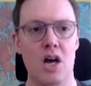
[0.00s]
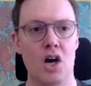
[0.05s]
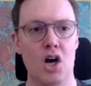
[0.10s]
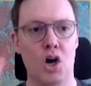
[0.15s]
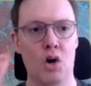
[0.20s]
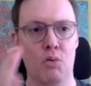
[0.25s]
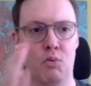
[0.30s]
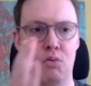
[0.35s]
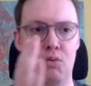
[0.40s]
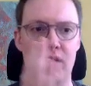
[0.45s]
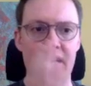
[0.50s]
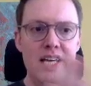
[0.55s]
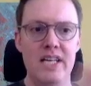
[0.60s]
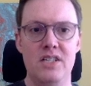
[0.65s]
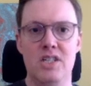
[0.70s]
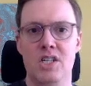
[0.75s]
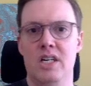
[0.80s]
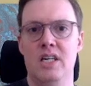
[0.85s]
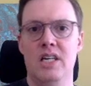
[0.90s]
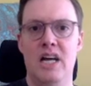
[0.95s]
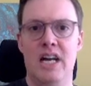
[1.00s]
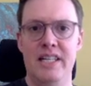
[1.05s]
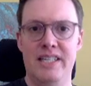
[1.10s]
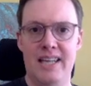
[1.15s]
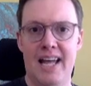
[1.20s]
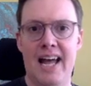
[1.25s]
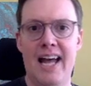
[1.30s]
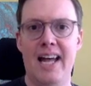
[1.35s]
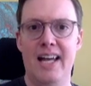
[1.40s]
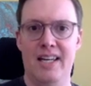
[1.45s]
a raging
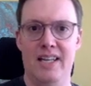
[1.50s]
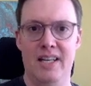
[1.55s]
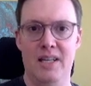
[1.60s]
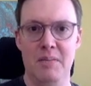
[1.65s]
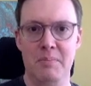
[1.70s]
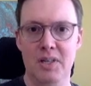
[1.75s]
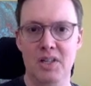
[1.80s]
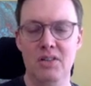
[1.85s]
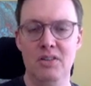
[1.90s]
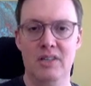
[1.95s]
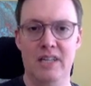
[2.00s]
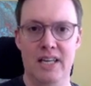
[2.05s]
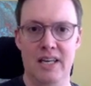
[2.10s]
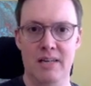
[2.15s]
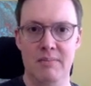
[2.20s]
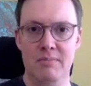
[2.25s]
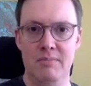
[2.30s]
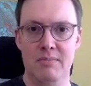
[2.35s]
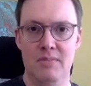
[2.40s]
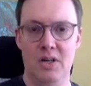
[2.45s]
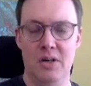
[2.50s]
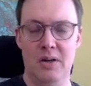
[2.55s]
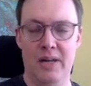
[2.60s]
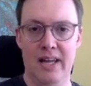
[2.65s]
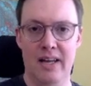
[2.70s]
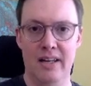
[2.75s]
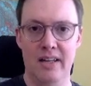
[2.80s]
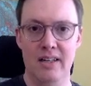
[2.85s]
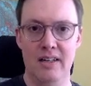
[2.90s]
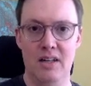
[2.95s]
attack in the middle game,
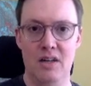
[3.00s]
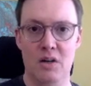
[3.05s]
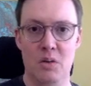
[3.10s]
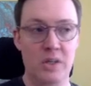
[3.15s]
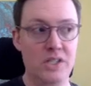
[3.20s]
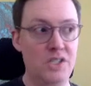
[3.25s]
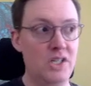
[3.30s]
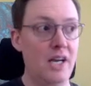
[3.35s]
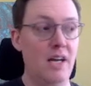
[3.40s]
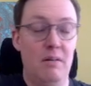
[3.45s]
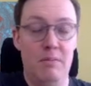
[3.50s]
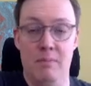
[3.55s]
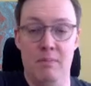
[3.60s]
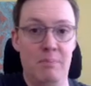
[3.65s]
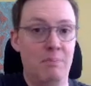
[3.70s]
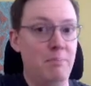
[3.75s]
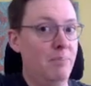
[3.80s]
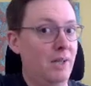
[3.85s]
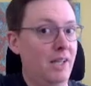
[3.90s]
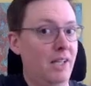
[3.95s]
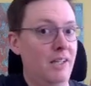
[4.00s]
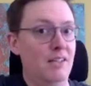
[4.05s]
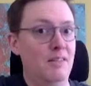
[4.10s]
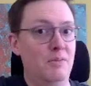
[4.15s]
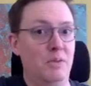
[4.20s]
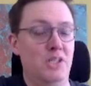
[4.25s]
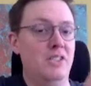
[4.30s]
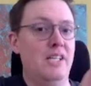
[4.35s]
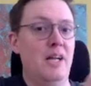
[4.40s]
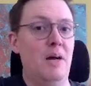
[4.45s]
okay, which
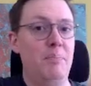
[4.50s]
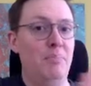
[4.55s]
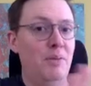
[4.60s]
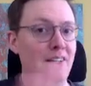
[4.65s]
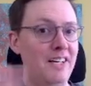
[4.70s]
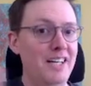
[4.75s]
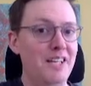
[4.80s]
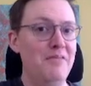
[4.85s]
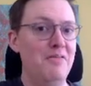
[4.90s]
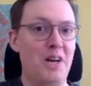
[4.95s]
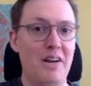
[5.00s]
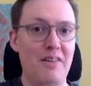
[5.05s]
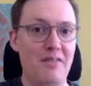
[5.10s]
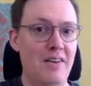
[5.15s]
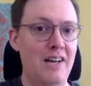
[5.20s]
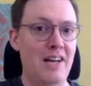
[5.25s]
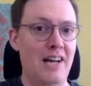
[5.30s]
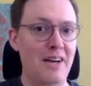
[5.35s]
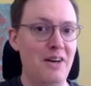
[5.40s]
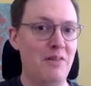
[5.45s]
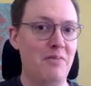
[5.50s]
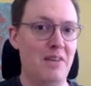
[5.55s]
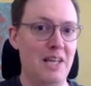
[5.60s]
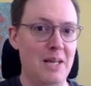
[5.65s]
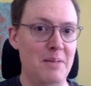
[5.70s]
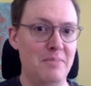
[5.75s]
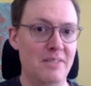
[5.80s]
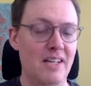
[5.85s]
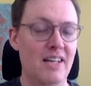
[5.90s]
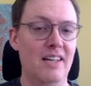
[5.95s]
is how plenty of Najdorf
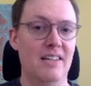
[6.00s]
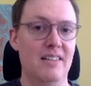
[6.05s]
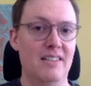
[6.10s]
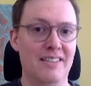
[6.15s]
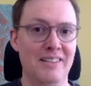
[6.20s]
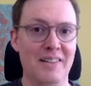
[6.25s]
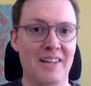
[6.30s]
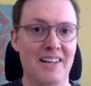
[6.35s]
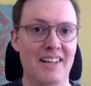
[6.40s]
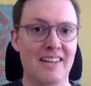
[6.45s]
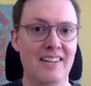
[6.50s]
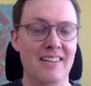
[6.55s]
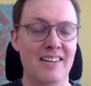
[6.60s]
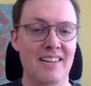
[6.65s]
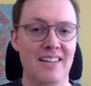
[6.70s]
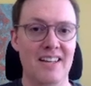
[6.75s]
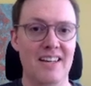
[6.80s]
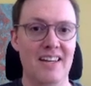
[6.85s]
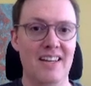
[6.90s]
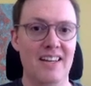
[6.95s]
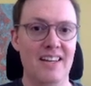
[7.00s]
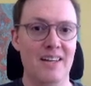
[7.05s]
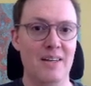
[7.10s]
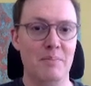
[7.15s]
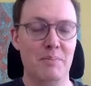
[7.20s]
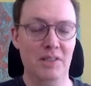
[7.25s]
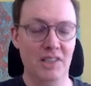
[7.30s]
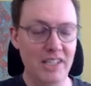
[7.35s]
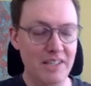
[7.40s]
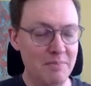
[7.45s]
games end, okay.
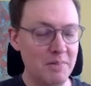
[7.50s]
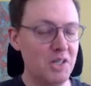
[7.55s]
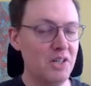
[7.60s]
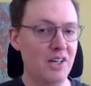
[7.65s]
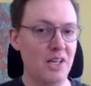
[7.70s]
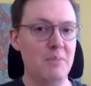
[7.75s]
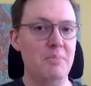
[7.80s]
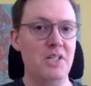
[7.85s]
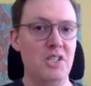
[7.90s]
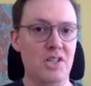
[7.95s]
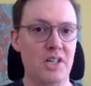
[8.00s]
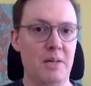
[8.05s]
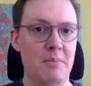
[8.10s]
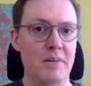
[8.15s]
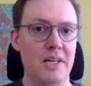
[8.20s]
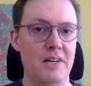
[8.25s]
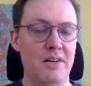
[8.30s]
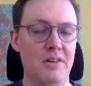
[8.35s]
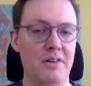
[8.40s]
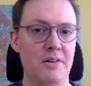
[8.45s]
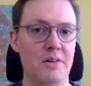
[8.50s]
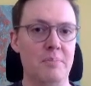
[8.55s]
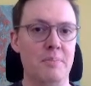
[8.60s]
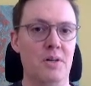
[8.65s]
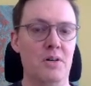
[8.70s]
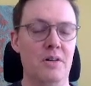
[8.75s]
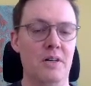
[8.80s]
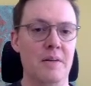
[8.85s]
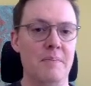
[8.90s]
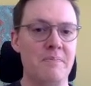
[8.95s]
Believe me, you're going to be checkmating your
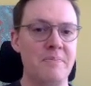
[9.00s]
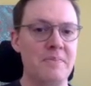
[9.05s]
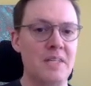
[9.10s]
opponent.